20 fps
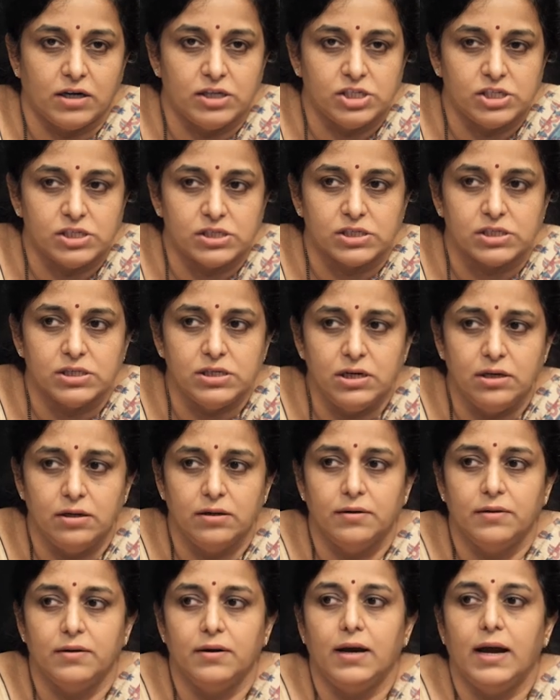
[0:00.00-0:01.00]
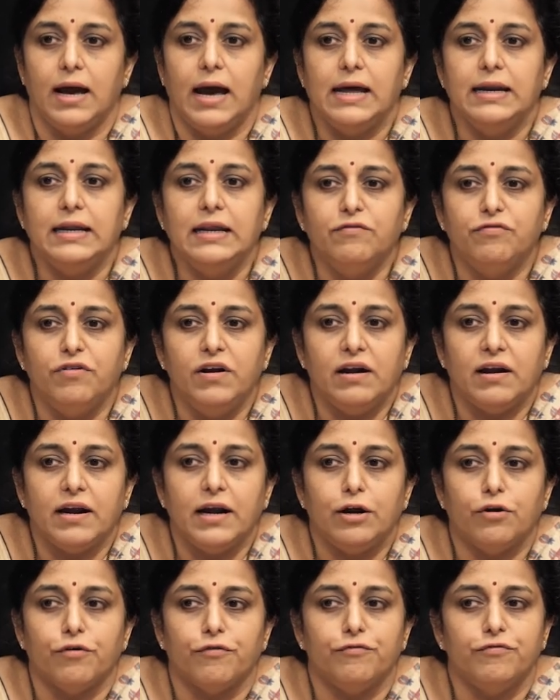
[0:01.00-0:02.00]
congested. An
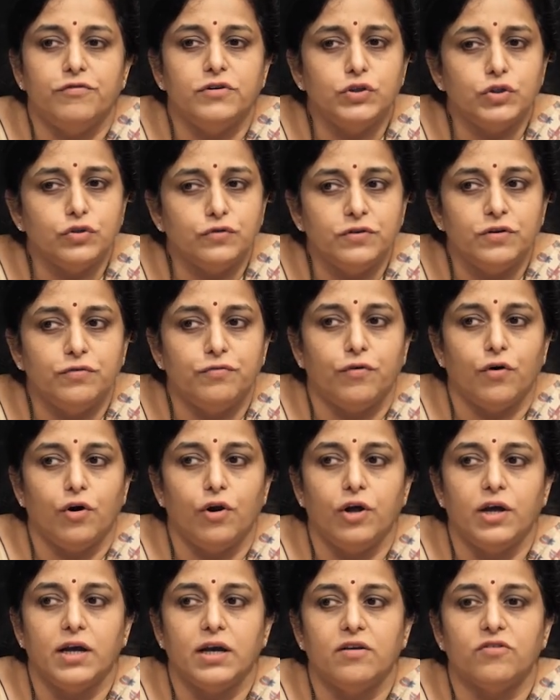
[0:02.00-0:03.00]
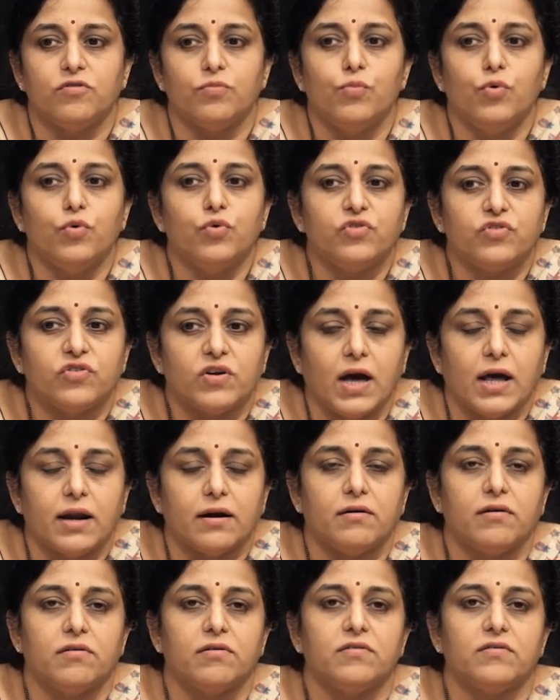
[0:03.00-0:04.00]
infiltrate of which of the following is most
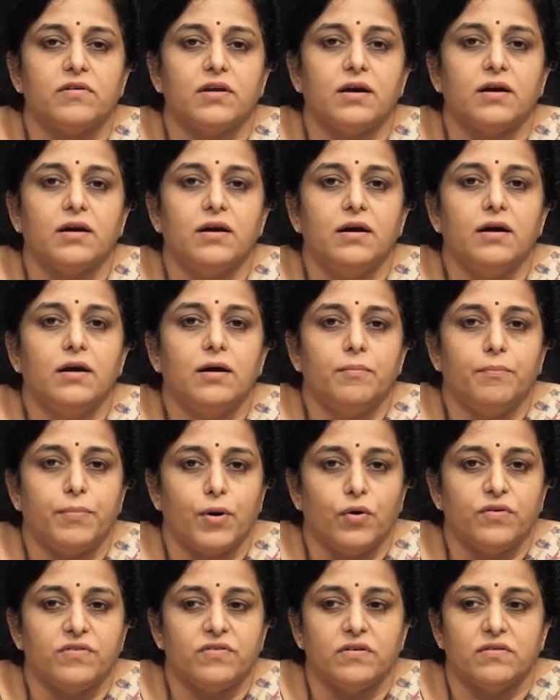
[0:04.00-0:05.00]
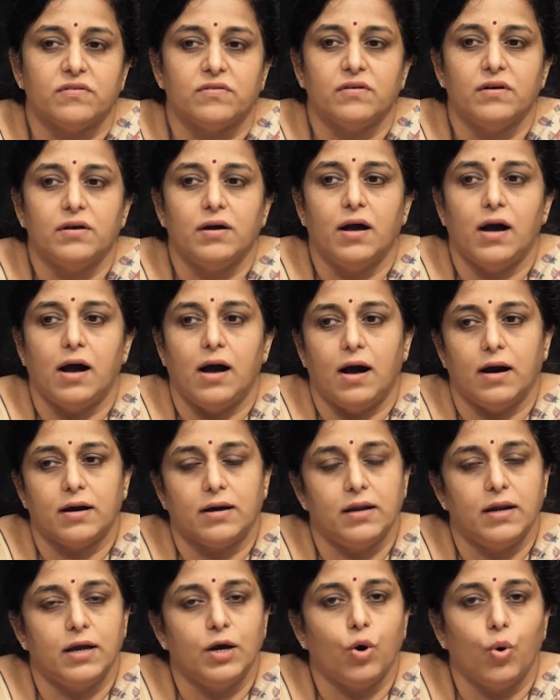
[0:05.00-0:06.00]
characteristic process
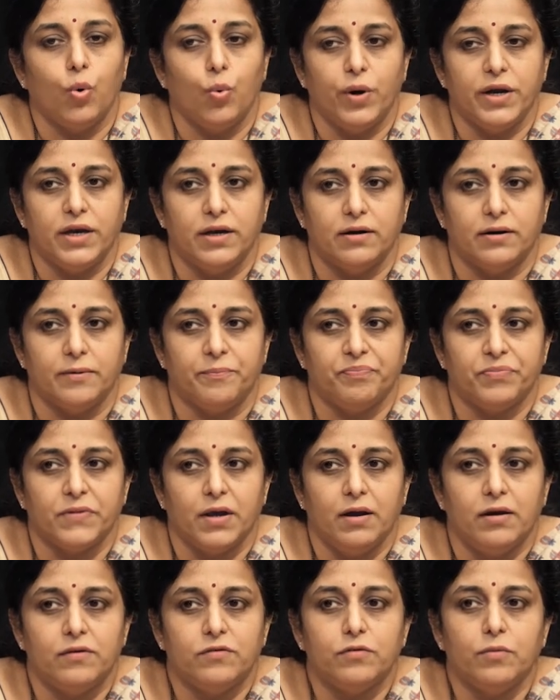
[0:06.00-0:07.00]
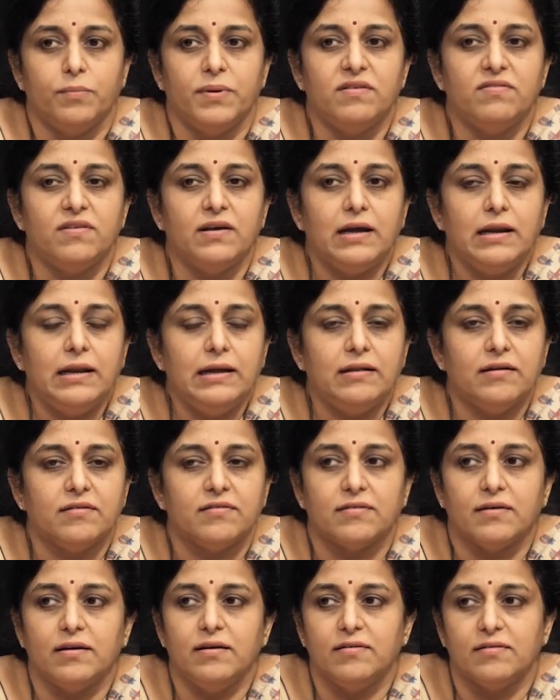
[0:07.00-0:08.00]
occurring over here? So, basically
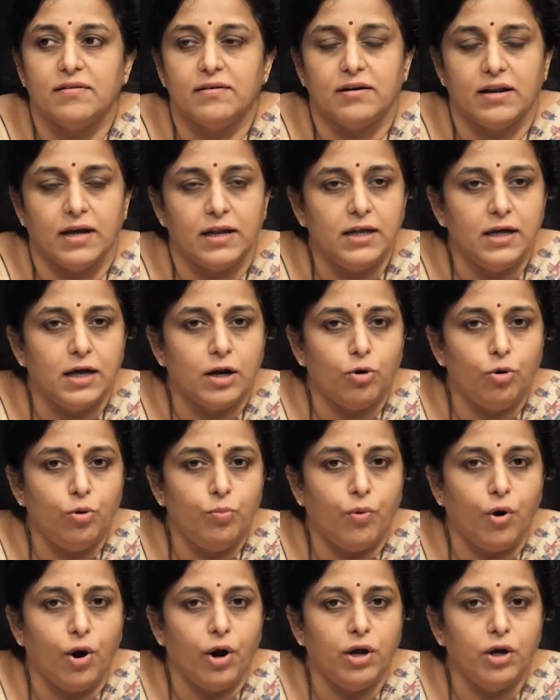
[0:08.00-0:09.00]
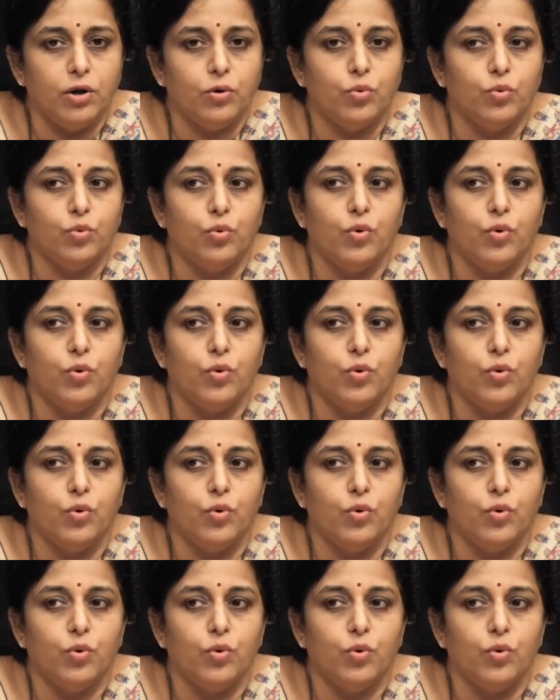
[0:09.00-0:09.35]
this is a 10-year-old boy